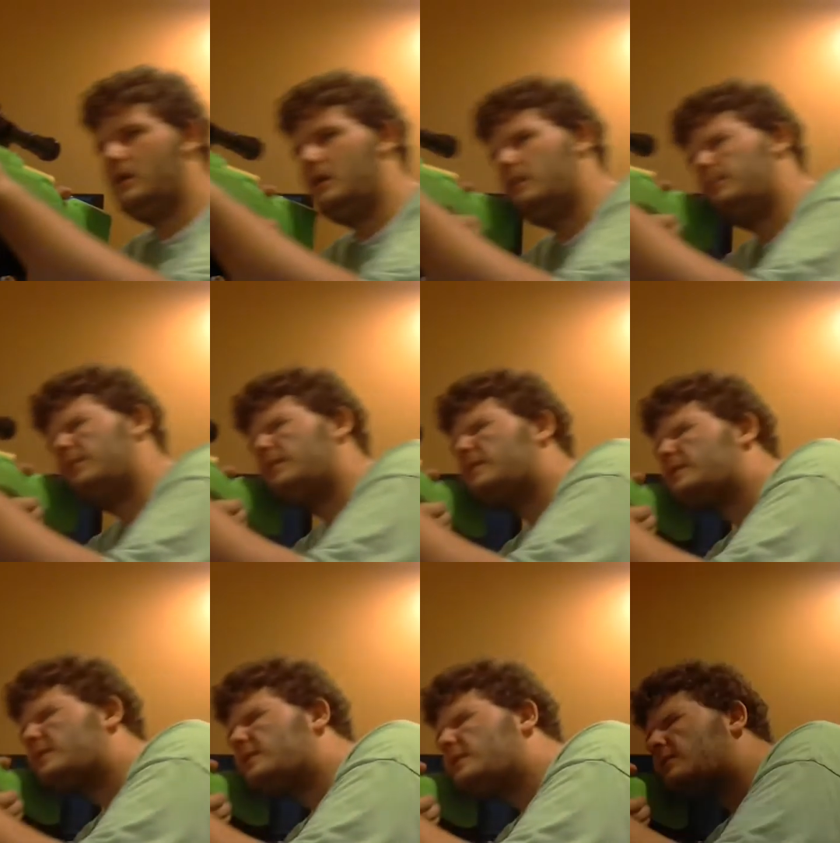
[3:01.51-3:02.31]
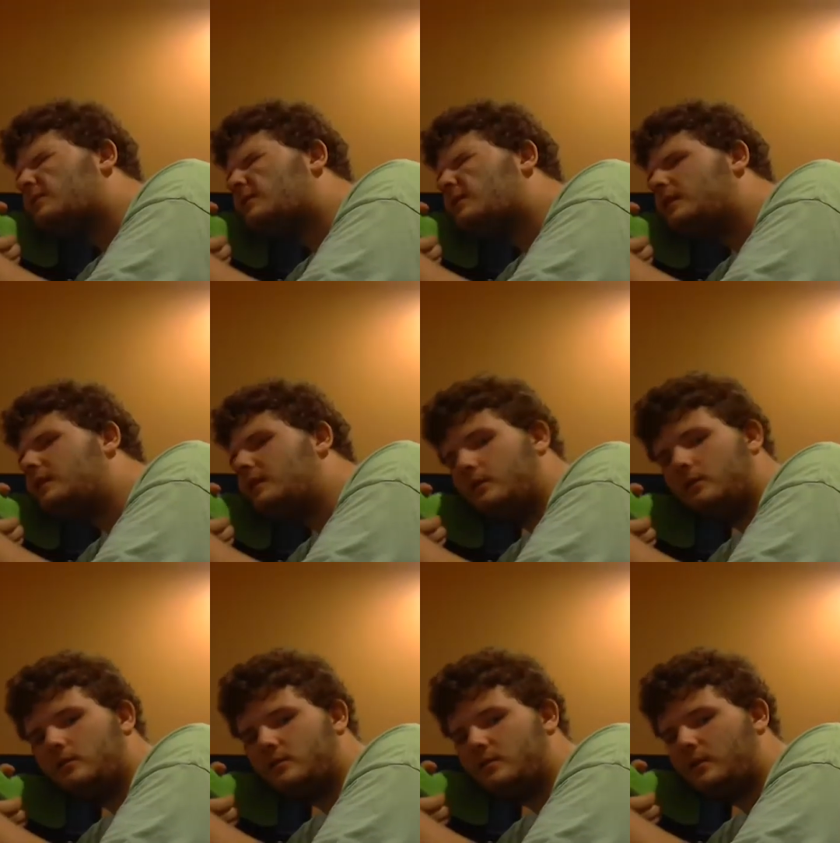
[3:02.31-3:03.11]
aim this down
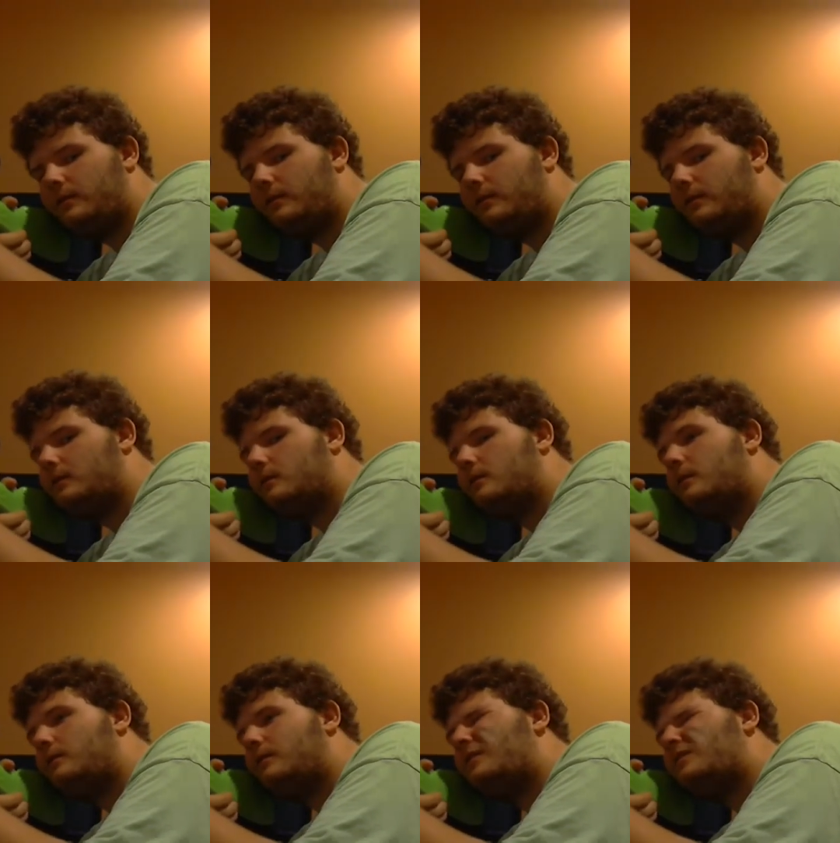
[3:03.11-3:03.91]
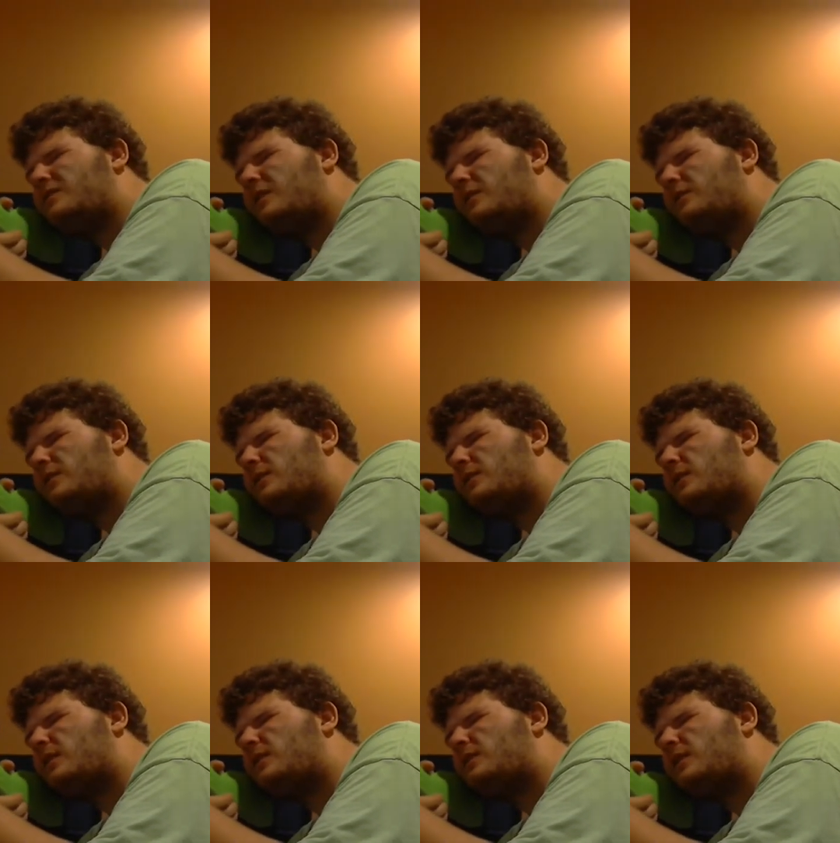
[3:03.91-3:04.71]
here, sorry for covering, sorry for
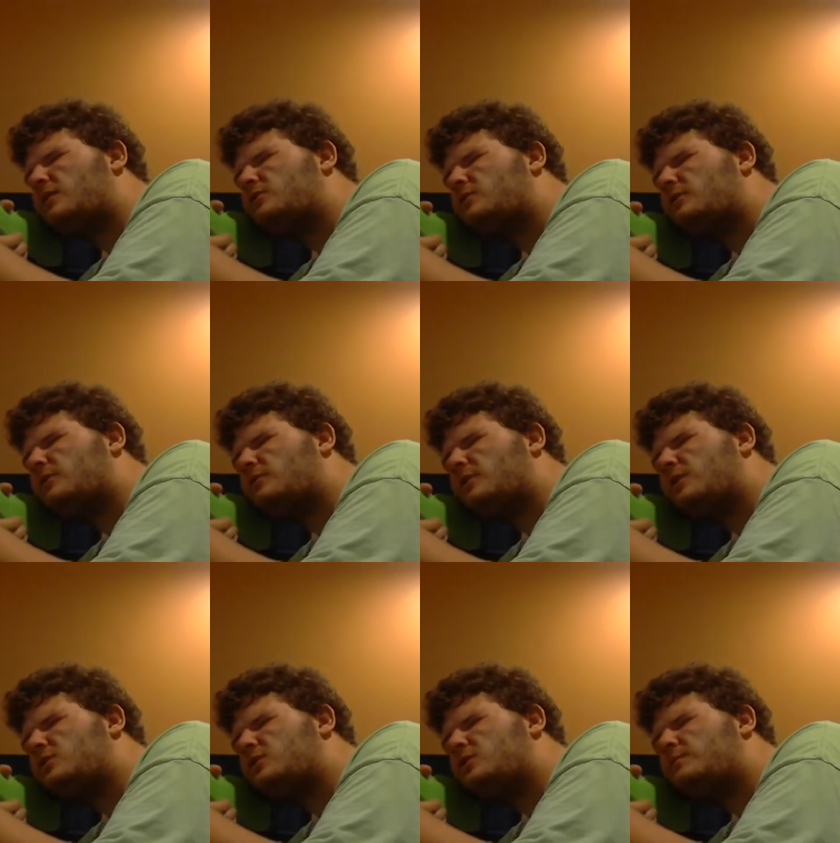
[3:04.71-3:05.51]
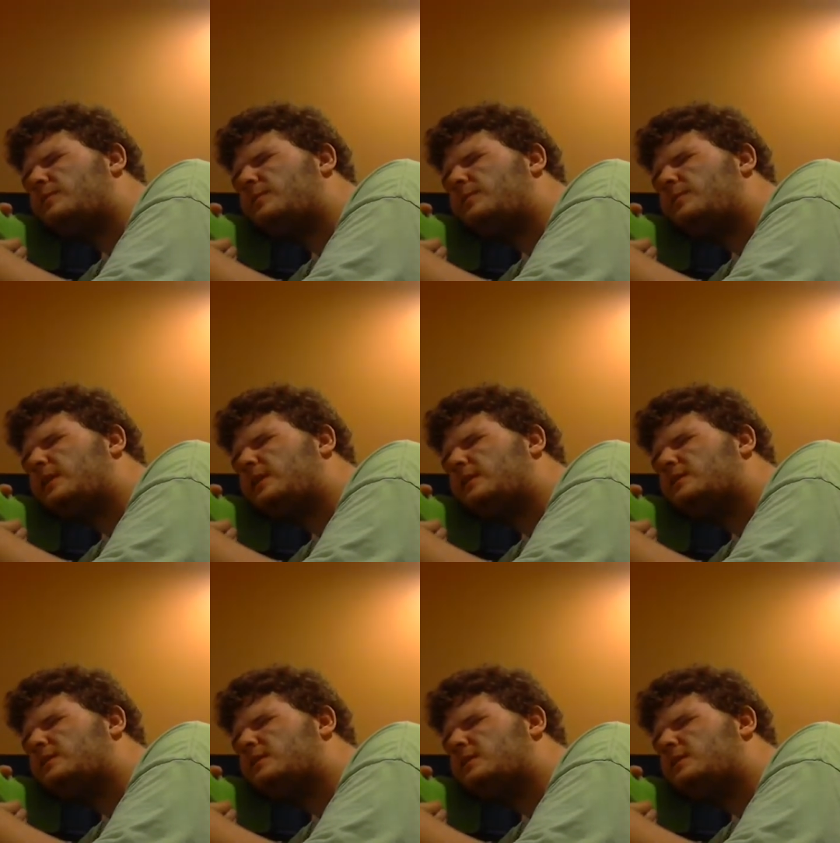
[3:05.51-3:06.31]
uh, not showing the ranges,
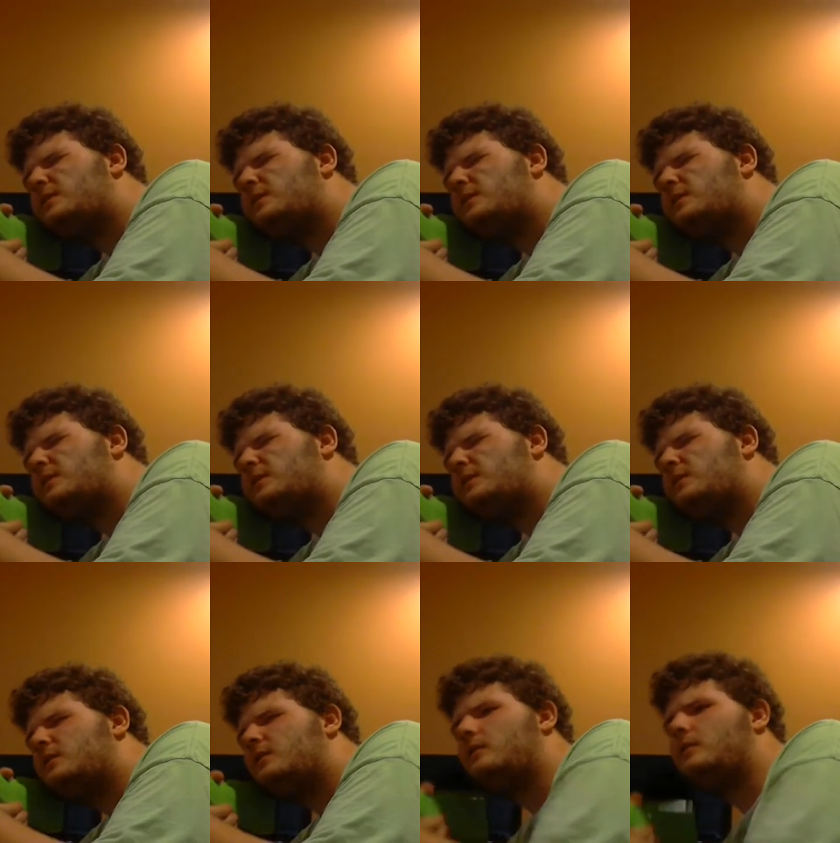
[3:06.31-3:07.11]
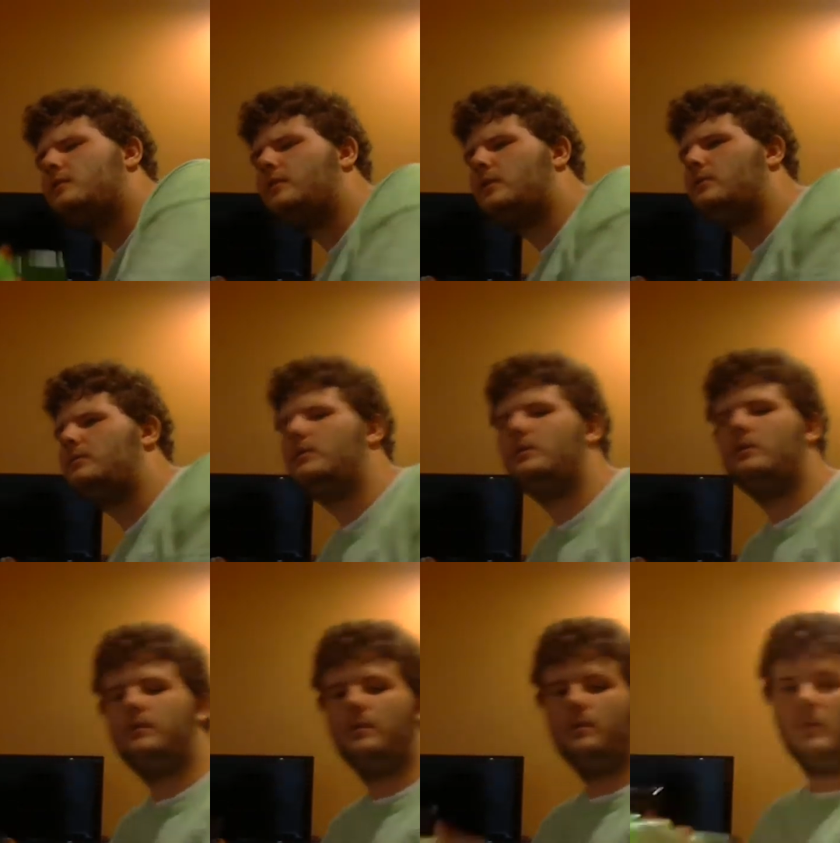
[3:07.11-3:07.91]
but from
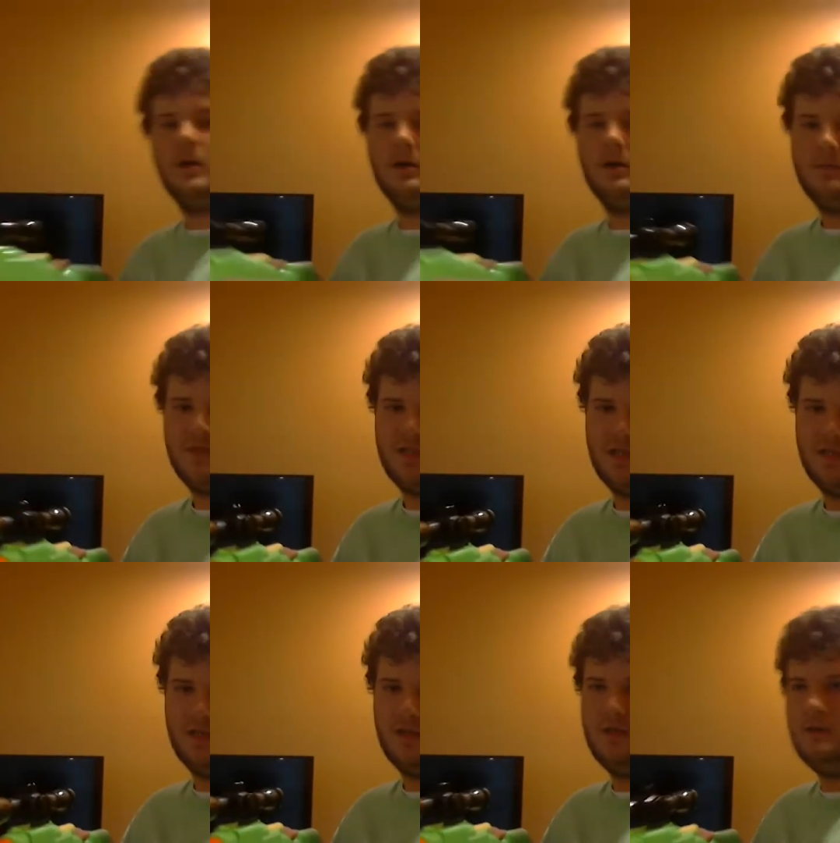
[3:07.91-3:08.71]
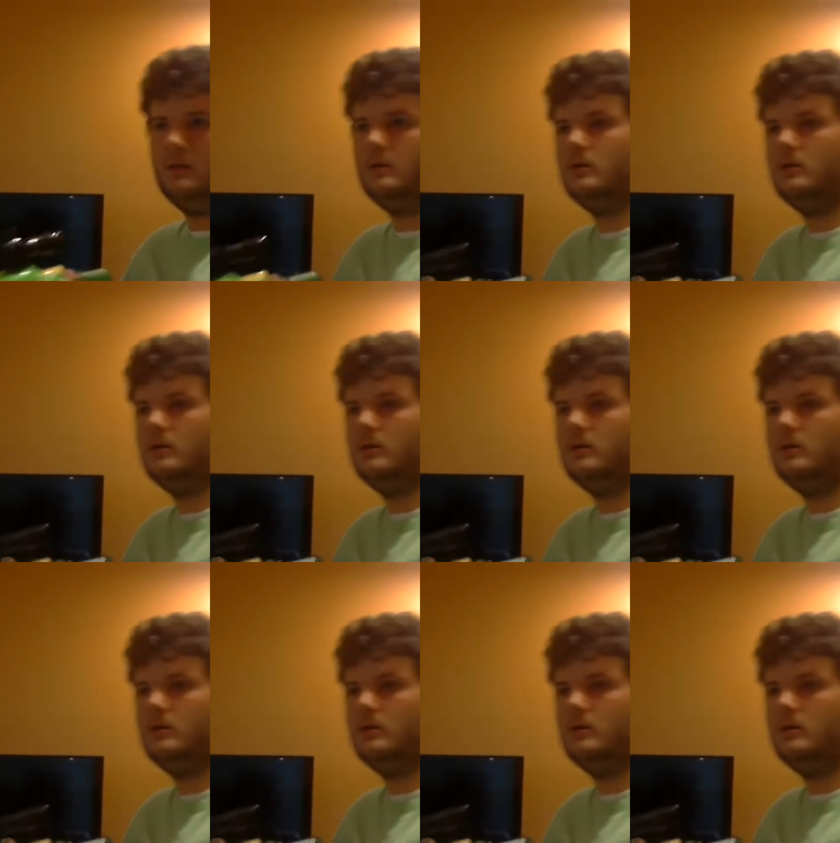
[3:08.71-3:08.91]
from where I'm sitting